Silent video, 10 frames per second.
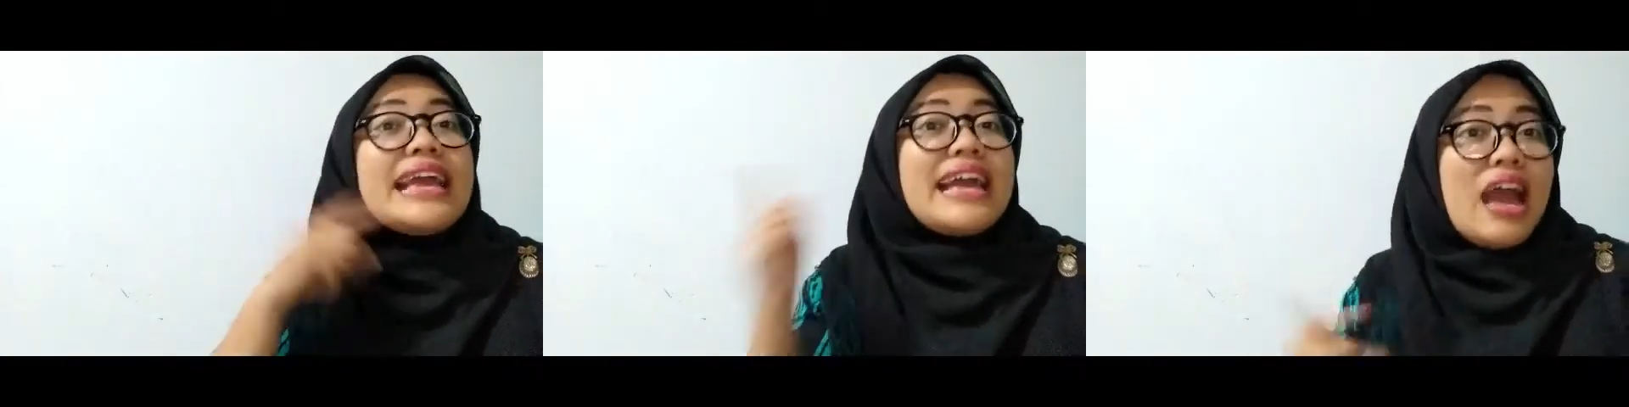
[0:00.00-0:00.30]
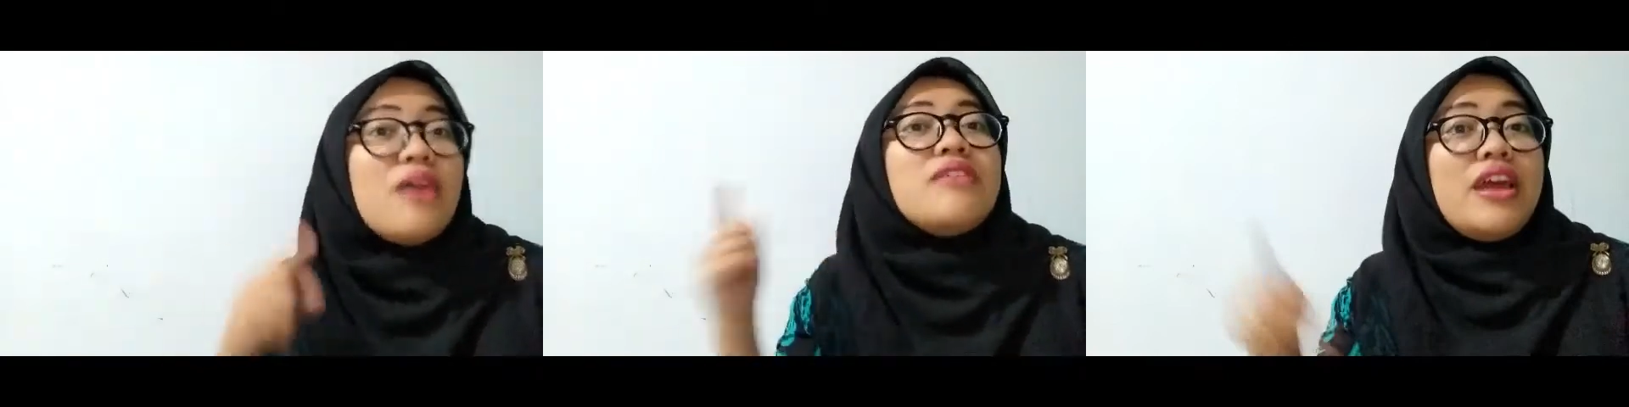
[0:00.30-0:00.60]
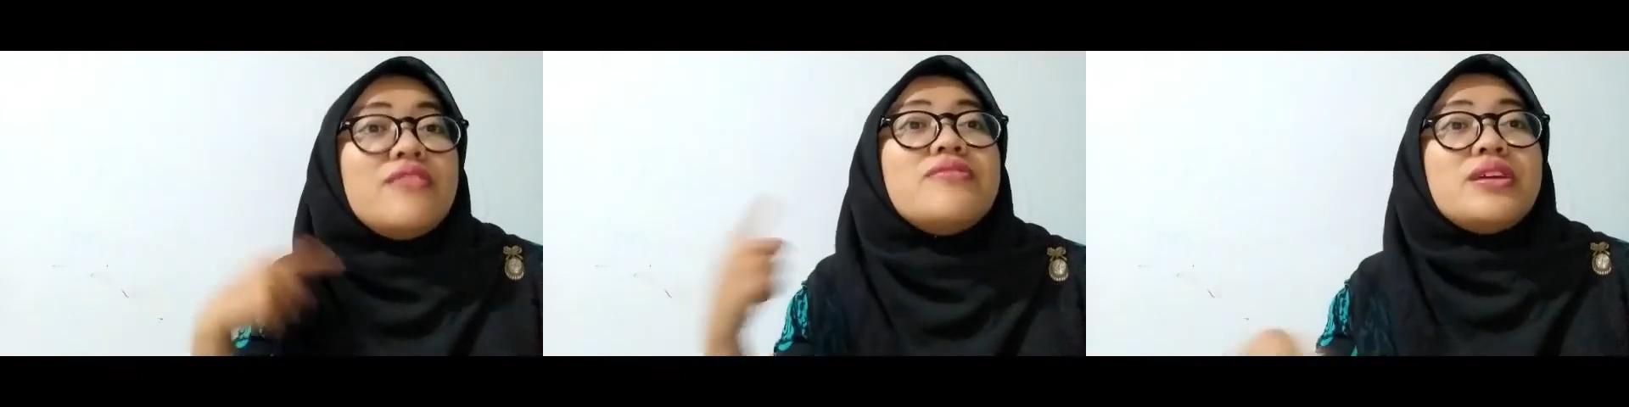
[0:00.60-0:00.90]
count
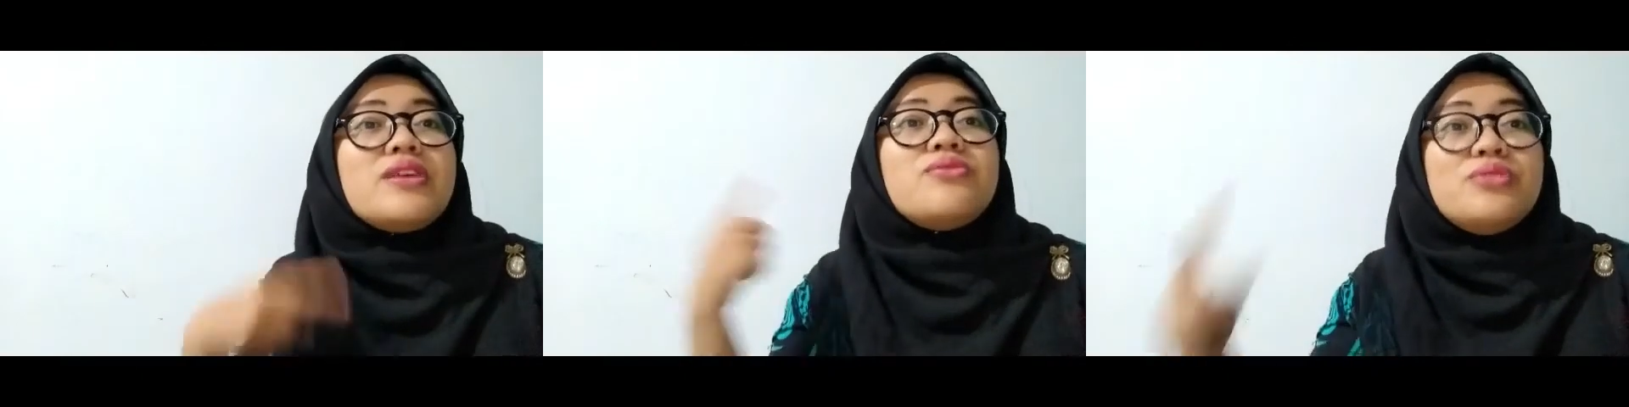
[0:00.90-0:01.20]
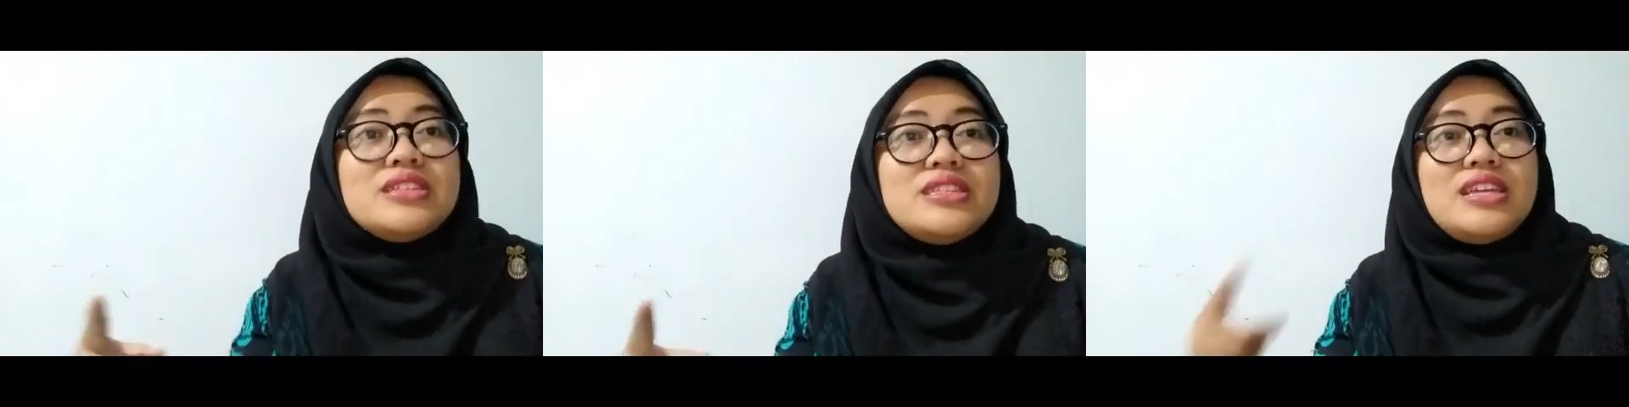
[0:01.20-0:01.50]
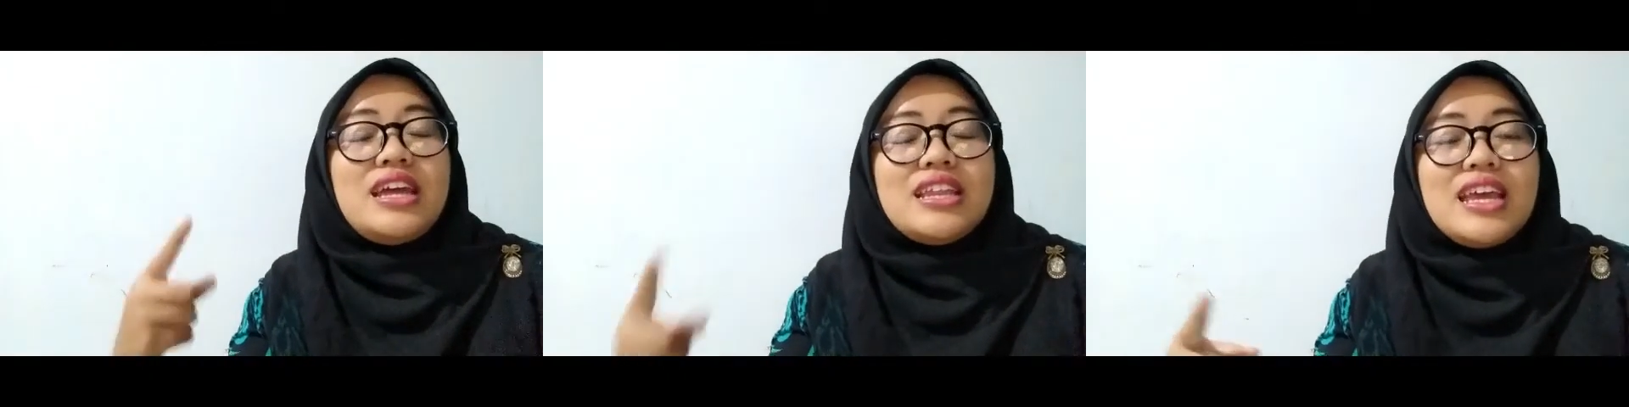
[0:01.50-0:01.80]
every quiz
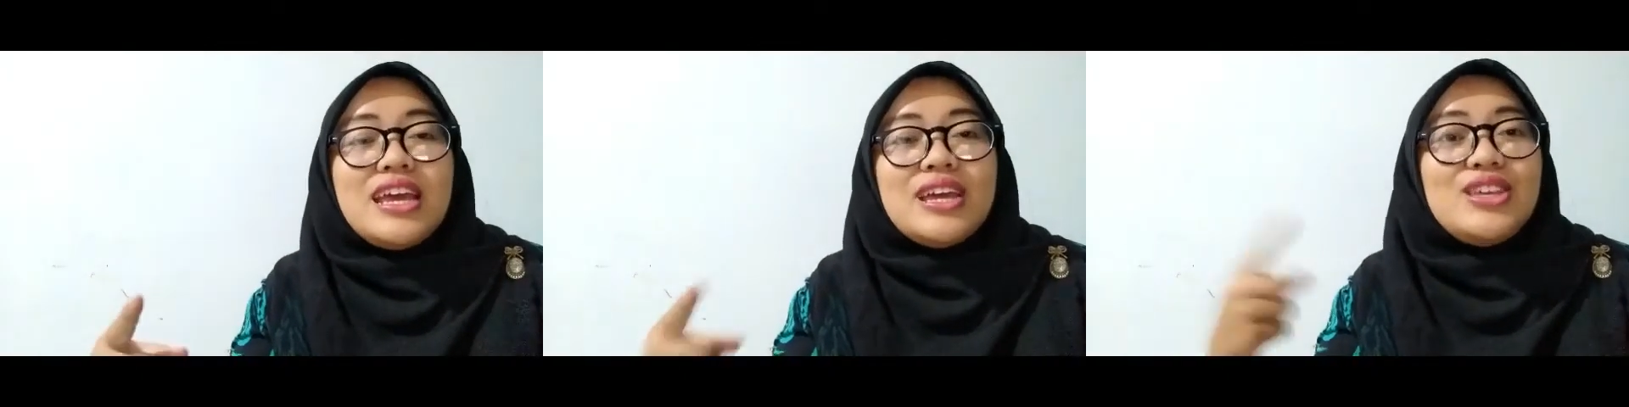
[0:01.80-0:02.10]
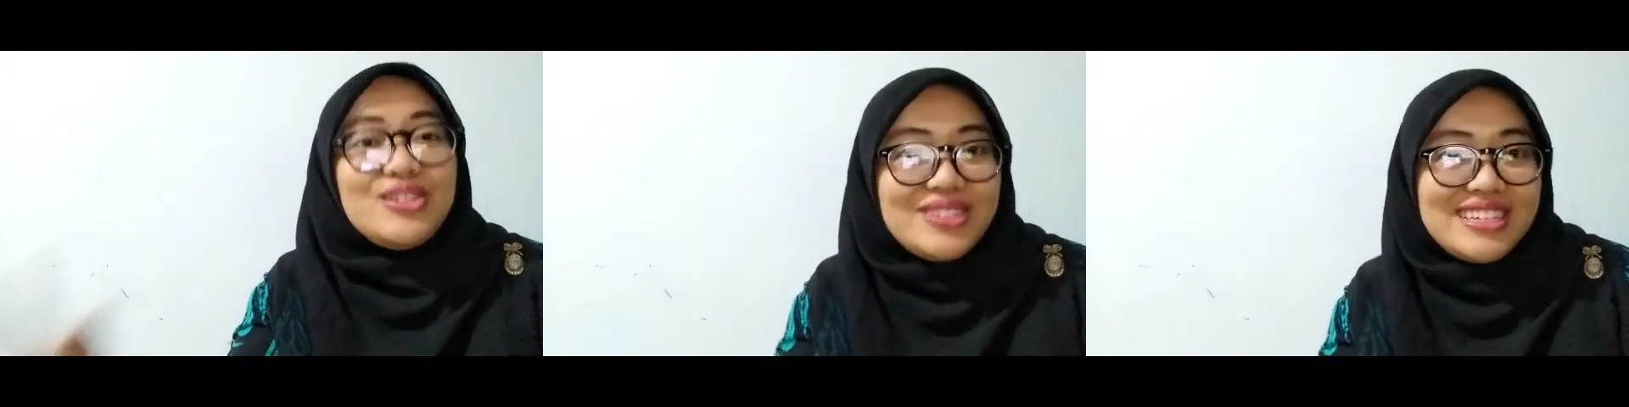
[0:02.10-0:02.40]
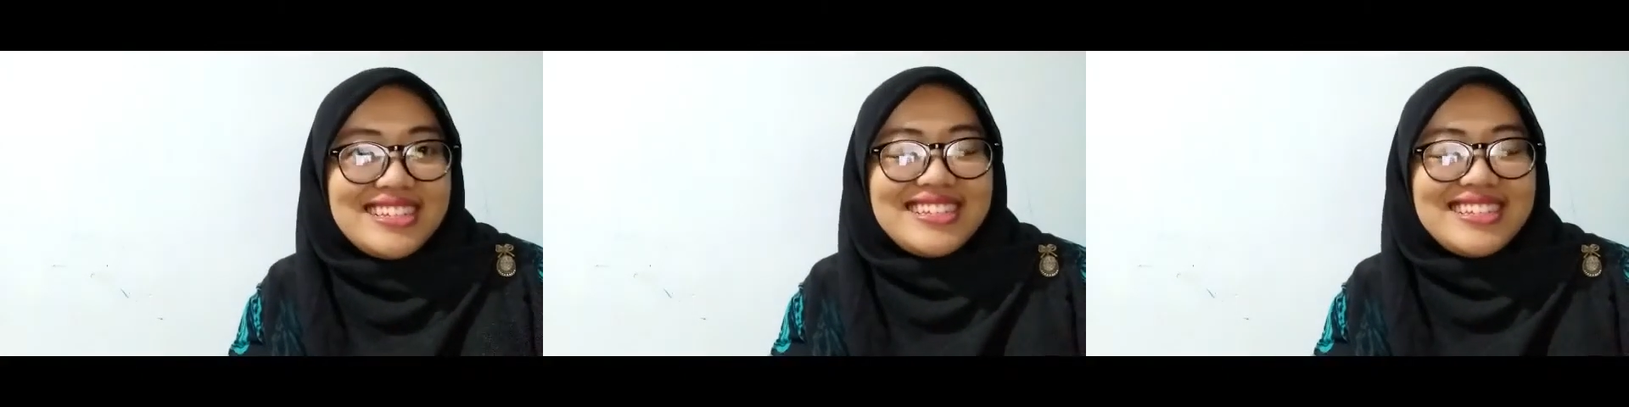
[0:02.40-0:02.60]
that you did.